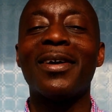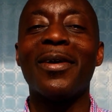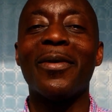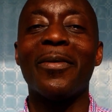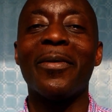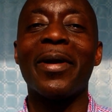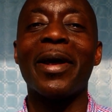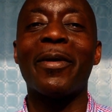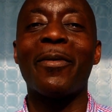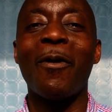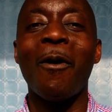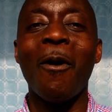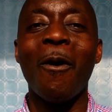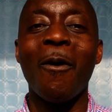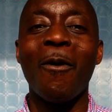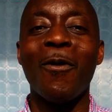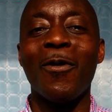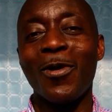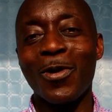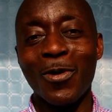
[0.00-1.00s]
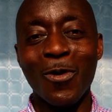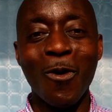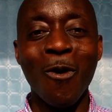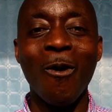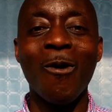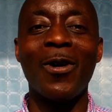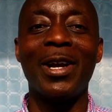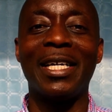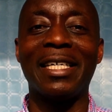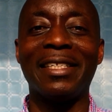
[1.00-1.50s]
Reko,
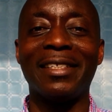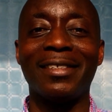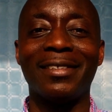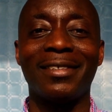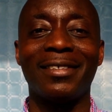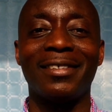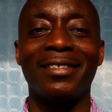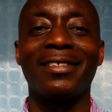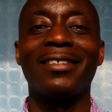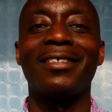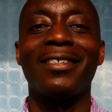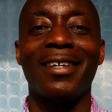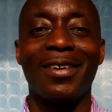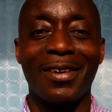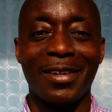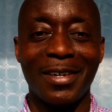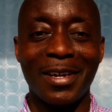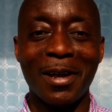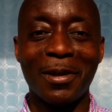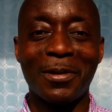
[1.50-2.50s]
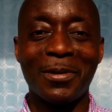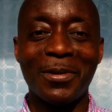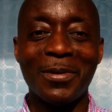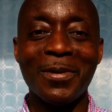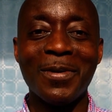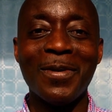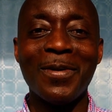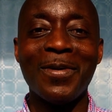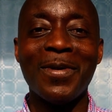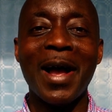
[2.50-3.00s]
going. The
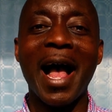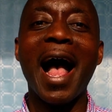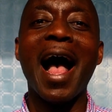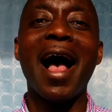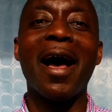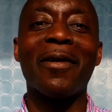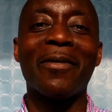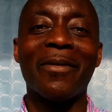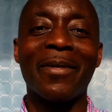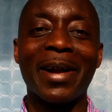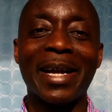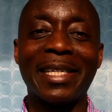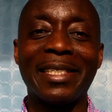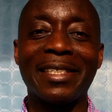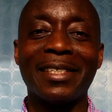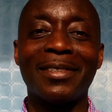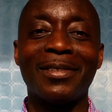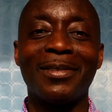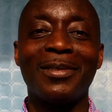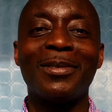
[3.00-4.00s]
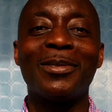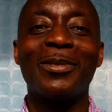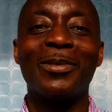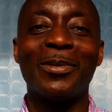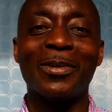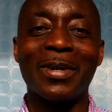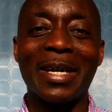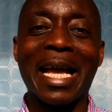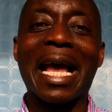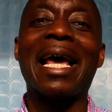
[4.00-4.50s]
two are written
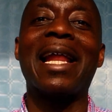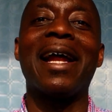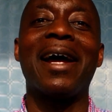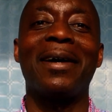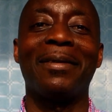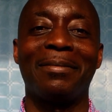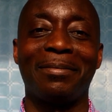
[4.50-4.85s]
together.